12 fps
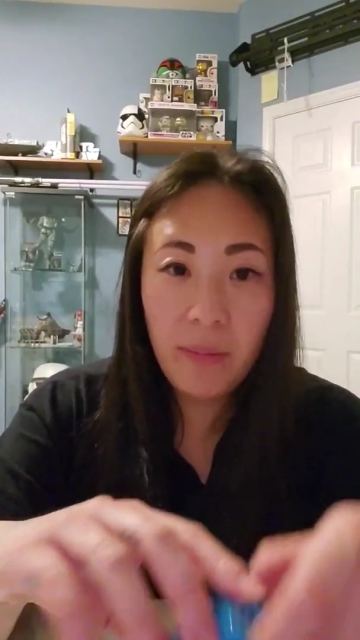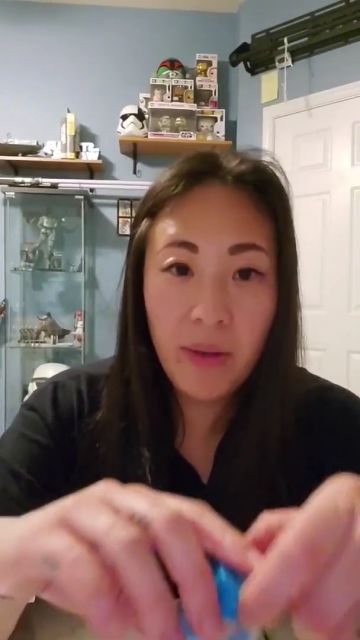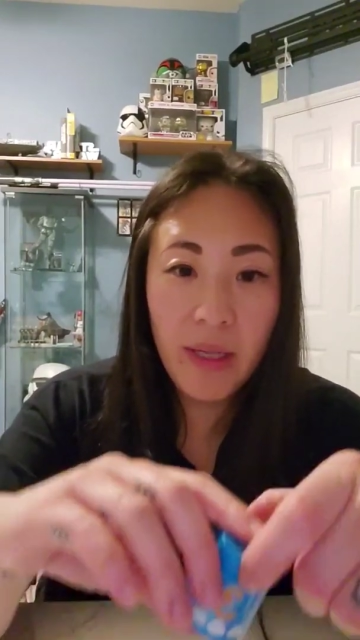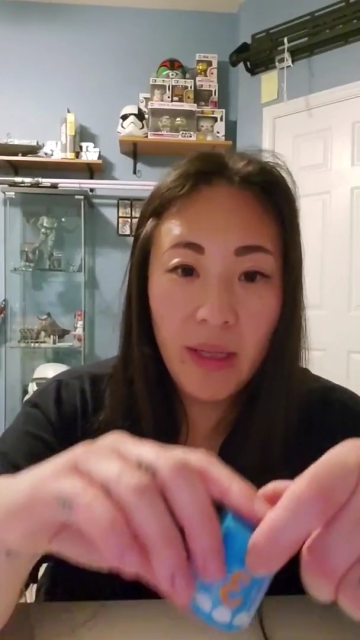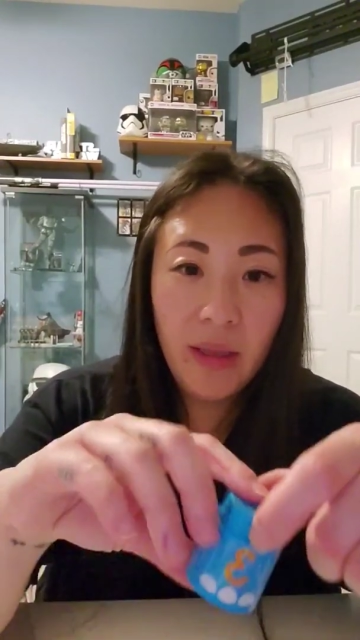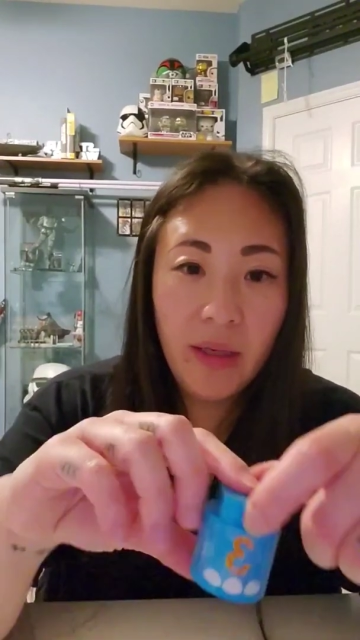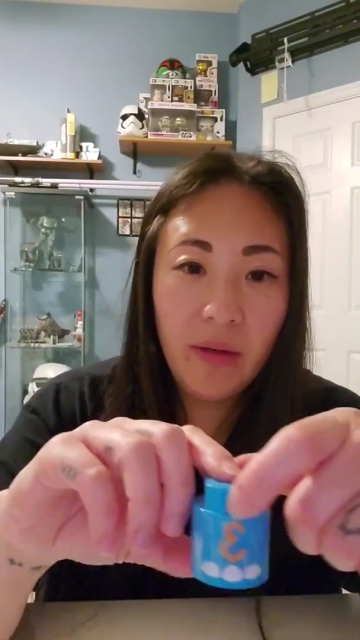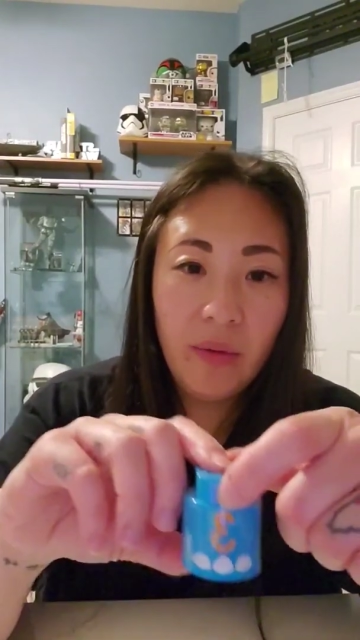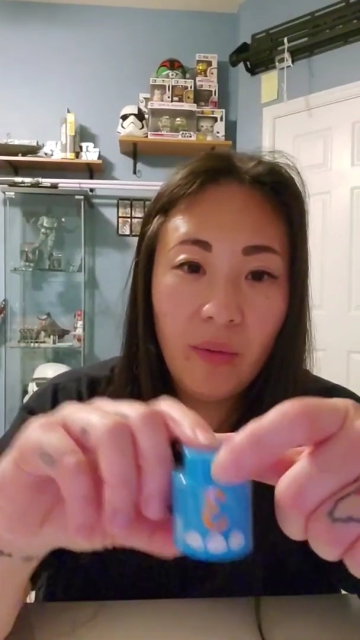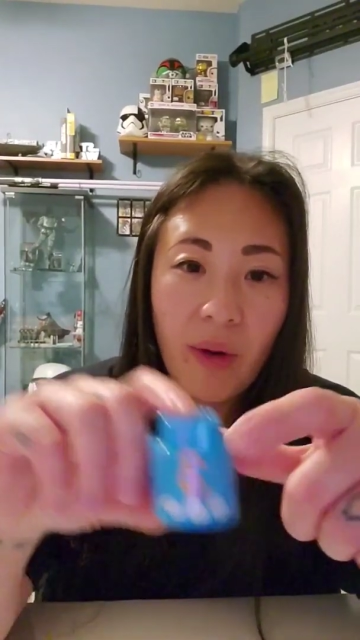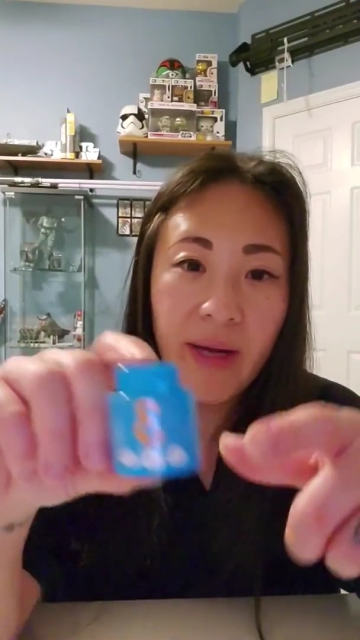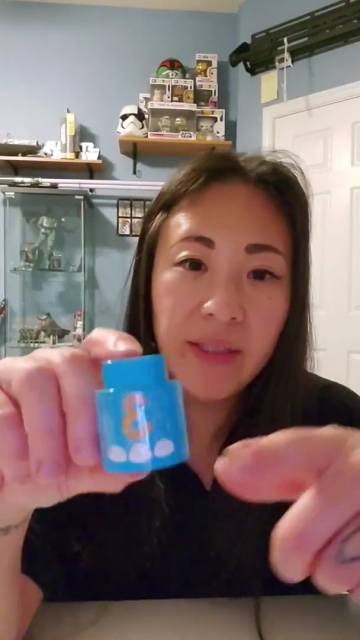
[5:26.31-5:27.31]
put little
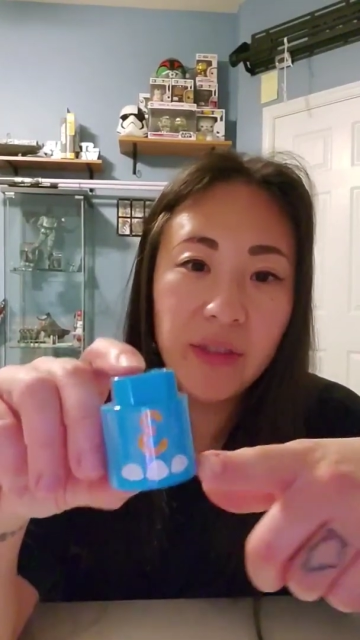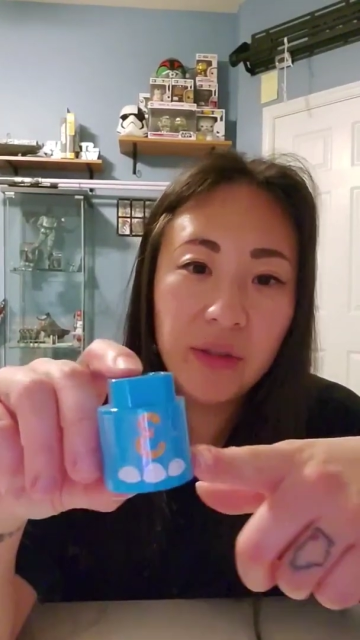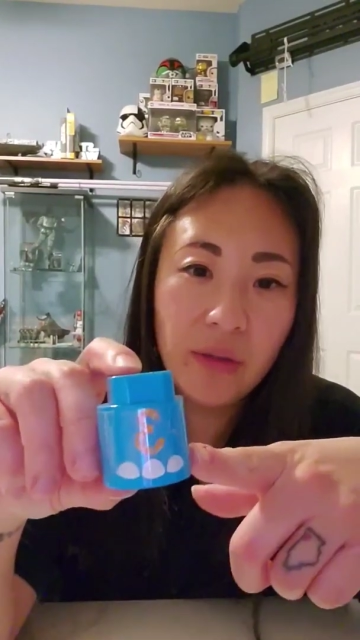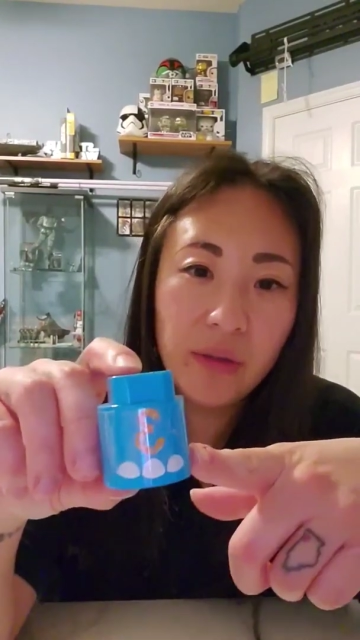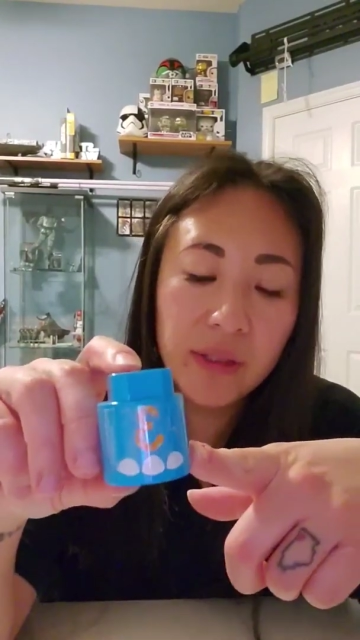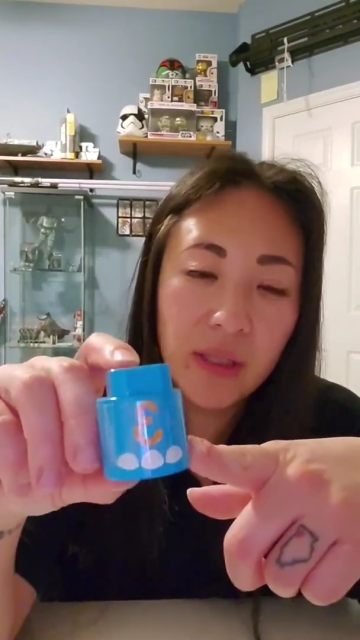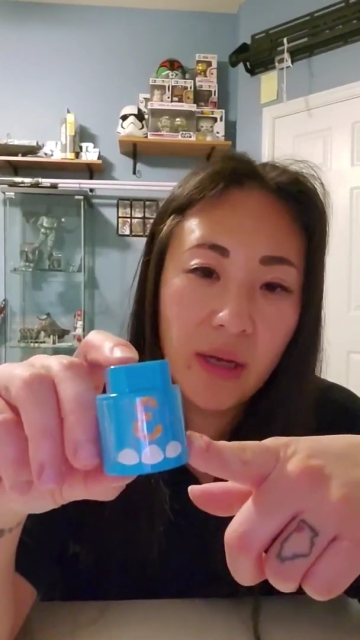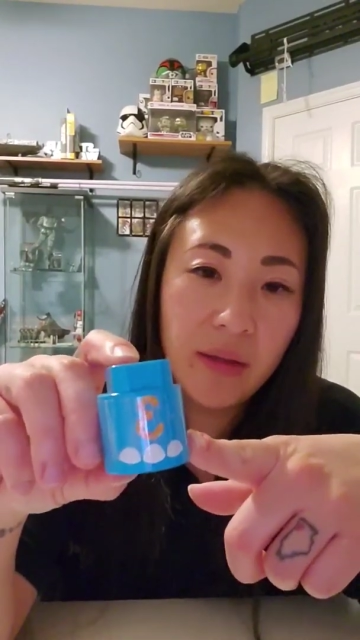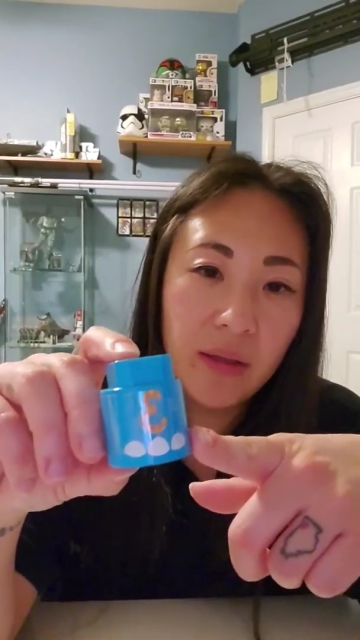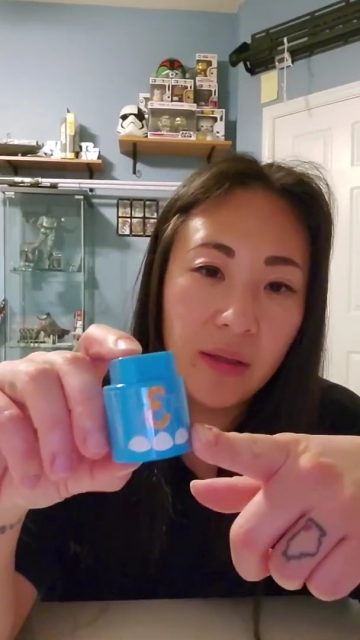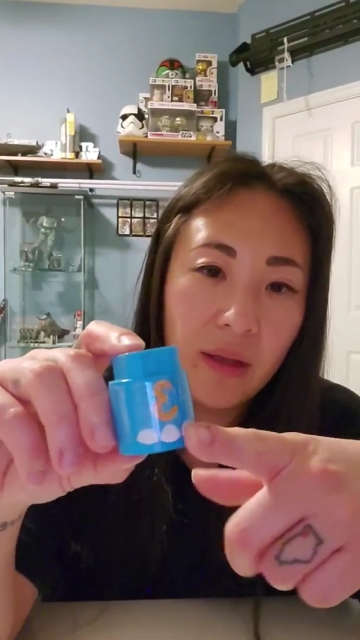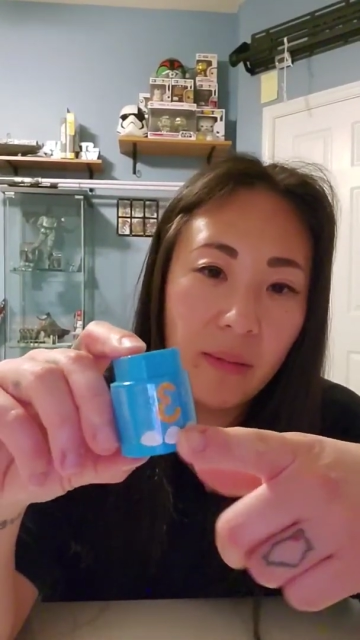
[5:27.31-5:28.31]
rhinestones on
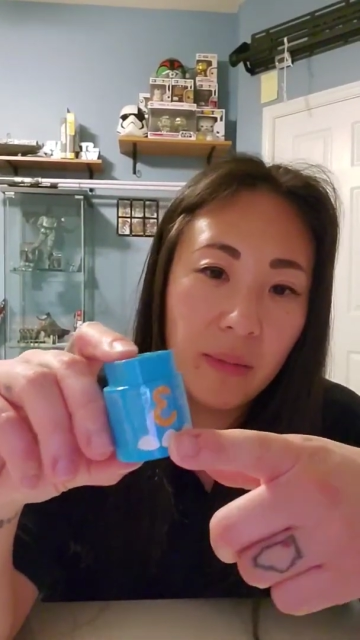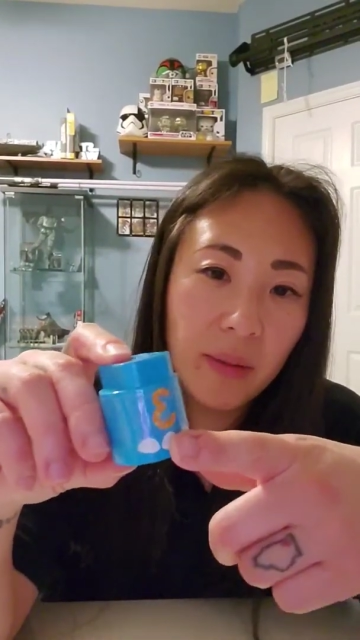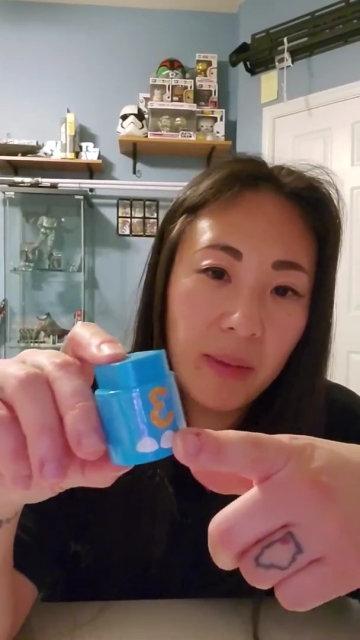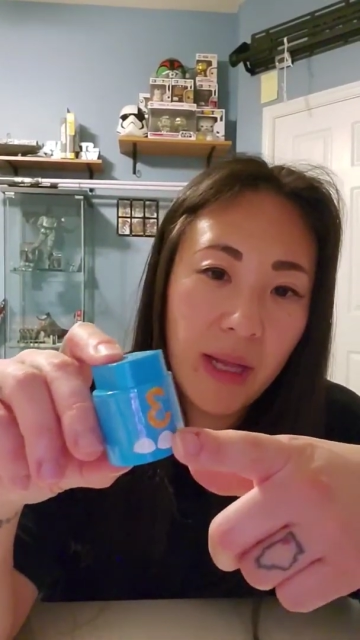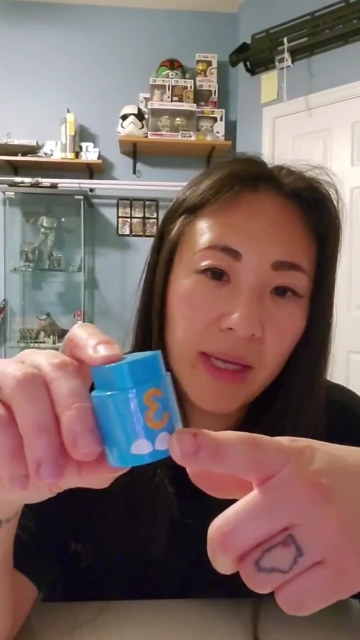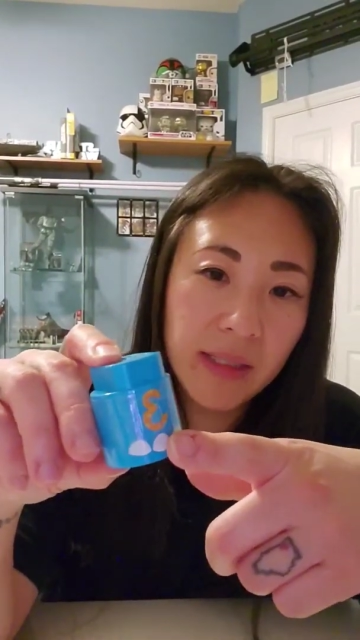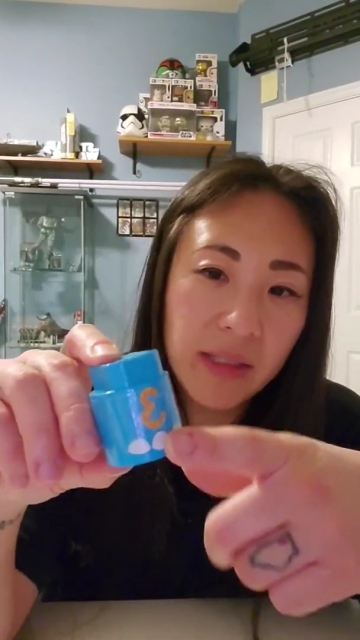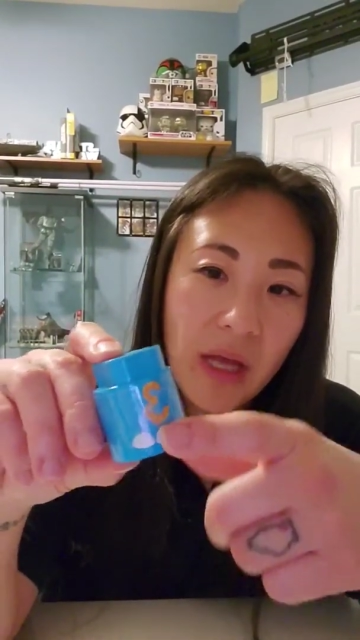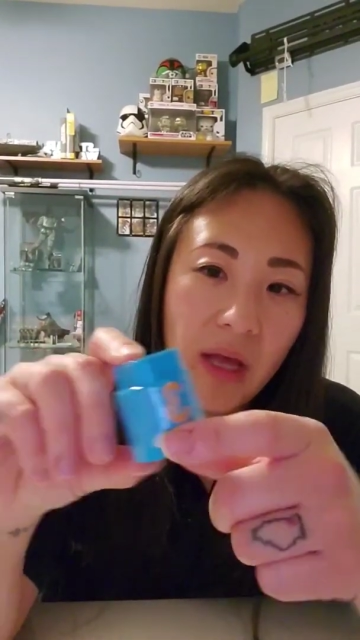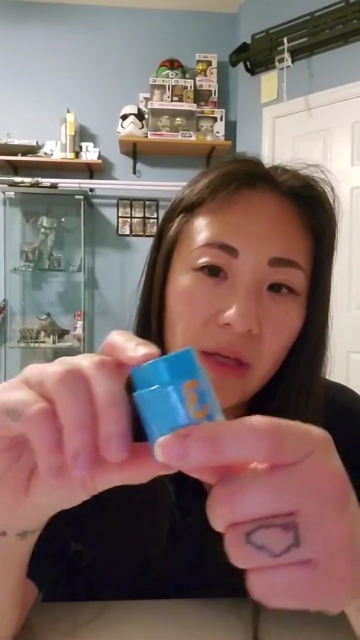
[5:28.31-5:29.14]
the number blocks.